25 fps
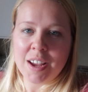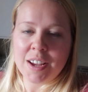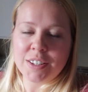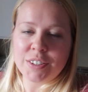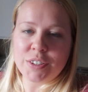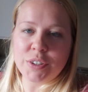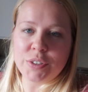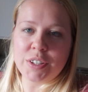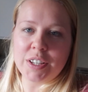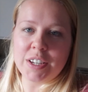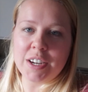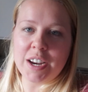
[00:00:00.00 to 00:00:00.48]

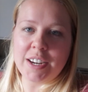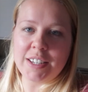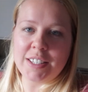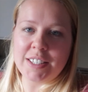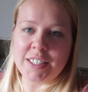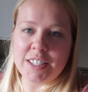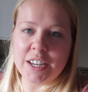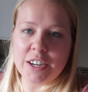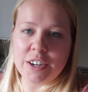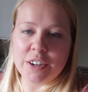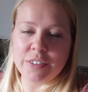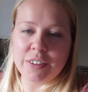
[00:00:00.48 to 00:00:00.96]
So
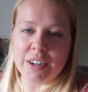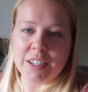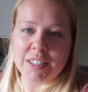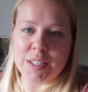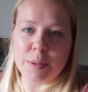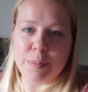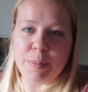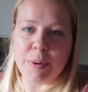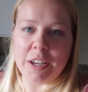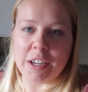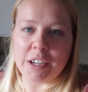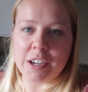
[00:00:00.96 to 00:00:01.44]
tonight's dinner
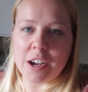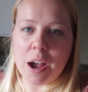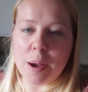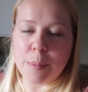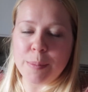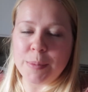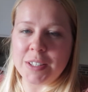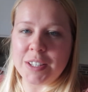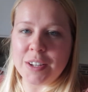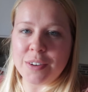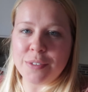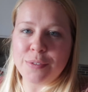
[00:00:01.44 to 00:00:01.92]
recipe
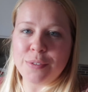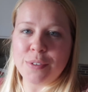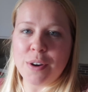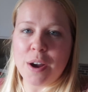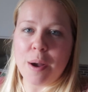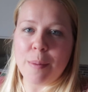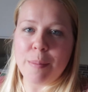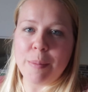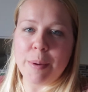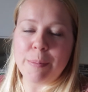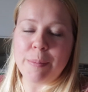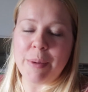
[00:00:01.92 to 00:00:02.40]
comes
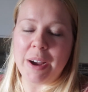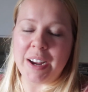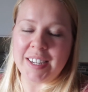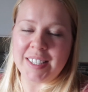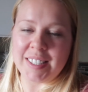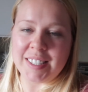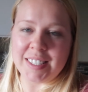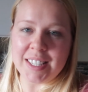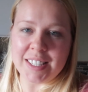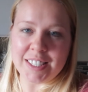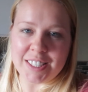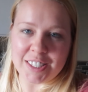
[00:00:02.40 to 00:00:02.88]
from my
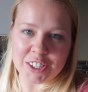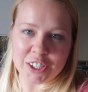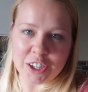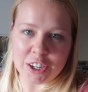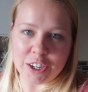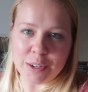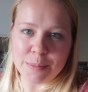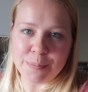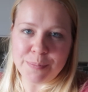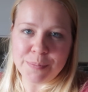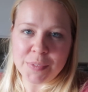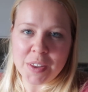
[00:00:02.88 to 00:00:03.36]

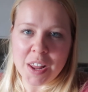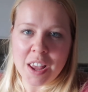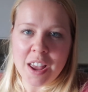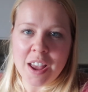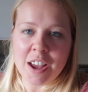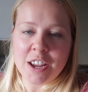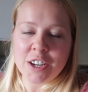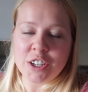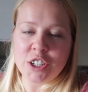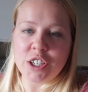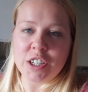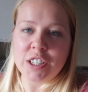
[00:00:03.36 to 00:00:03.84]
sister.
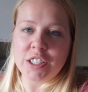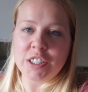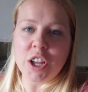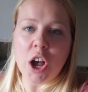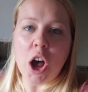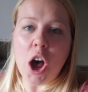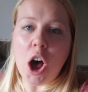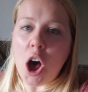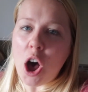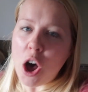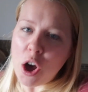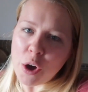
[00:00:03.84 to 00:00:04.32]
She is
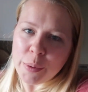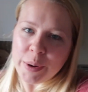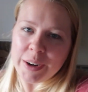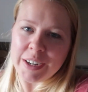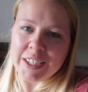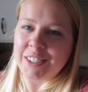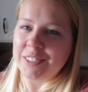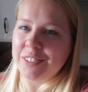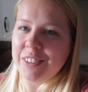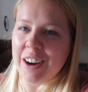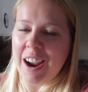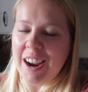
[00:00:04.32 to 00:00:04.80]

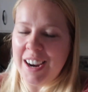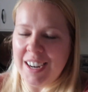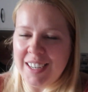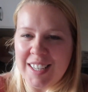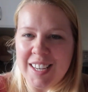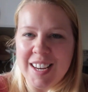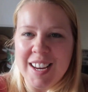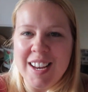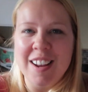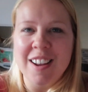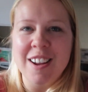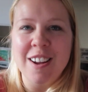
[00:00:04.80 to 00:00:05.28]
always right,
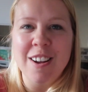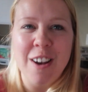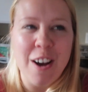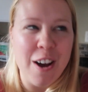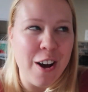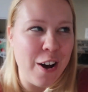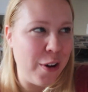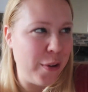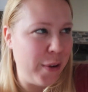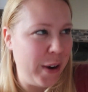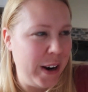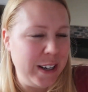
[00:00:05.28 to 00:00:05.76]

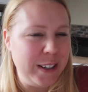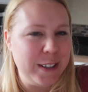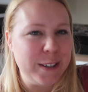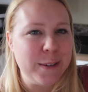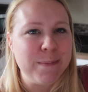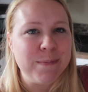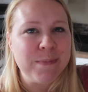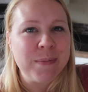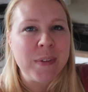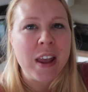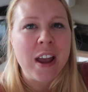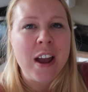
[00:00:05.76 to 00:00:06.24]
always.
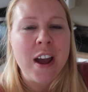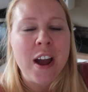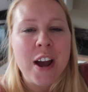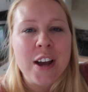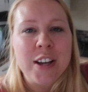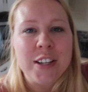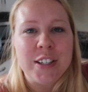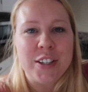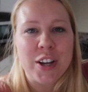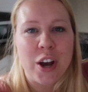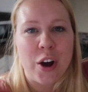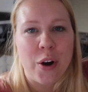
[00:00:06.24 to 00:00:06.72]

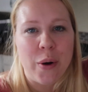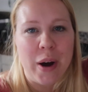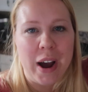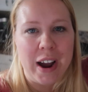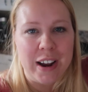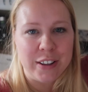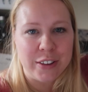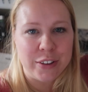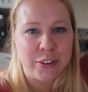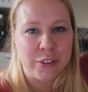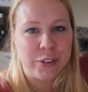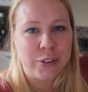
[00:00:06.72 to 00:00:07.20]
So
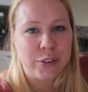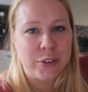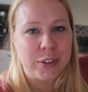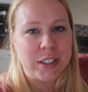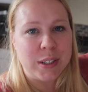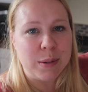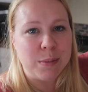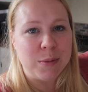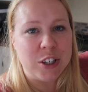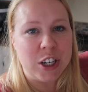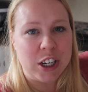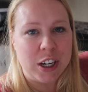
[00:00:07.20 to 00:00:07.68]
I threw
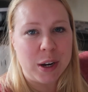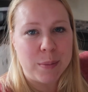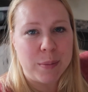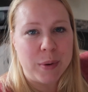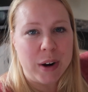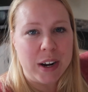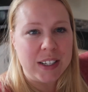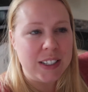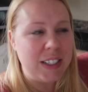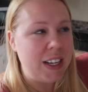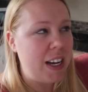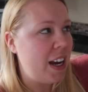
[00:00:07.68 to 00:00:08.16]
some chicken
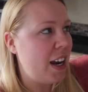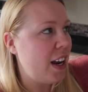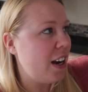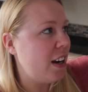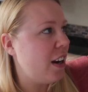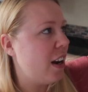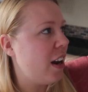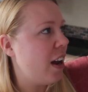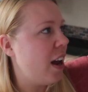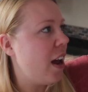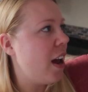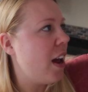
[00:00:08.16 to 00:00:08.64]
breasts
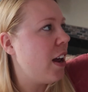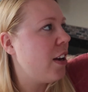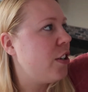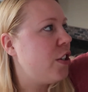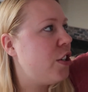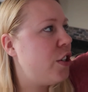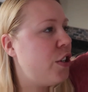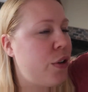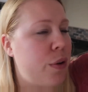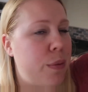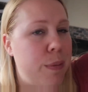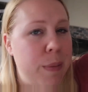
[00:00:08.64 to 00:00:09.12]
in
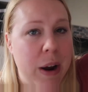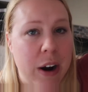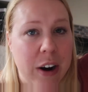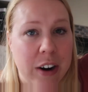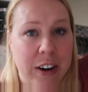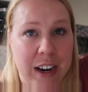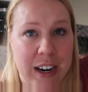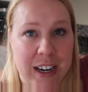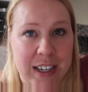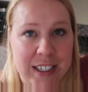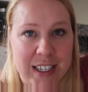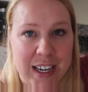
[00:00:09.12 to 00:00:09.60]
to
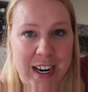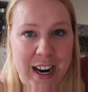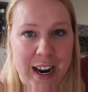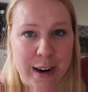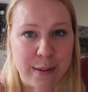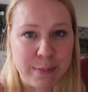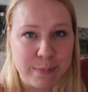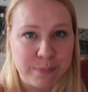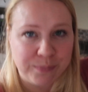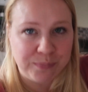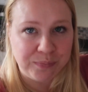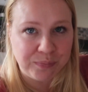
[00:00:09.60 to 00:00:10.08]
marinate
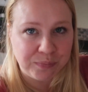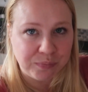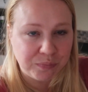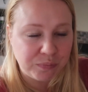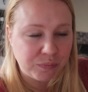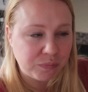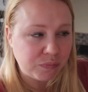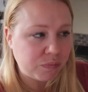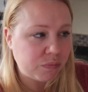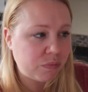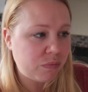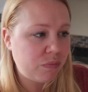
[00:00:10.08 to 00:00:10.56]
today,
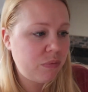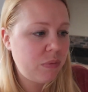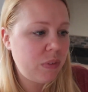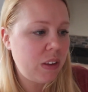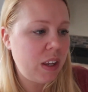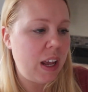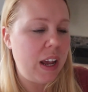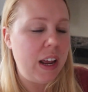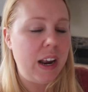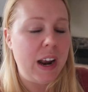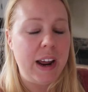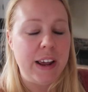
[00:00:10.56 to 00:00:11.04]

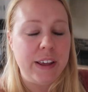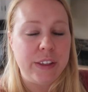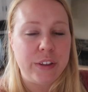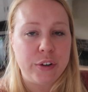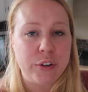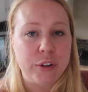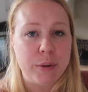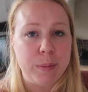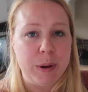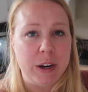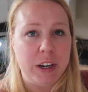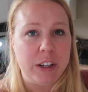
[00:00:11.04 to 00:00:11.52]
and I
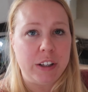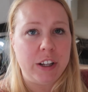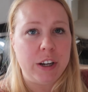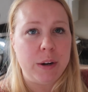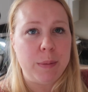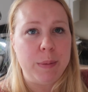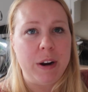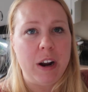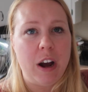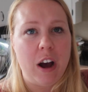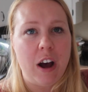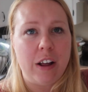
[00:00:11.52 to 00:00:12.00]
threw them in a
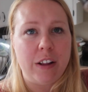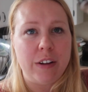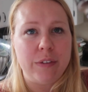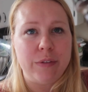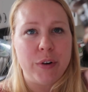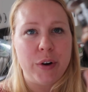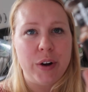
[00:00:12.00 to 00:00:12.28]
little bit of olive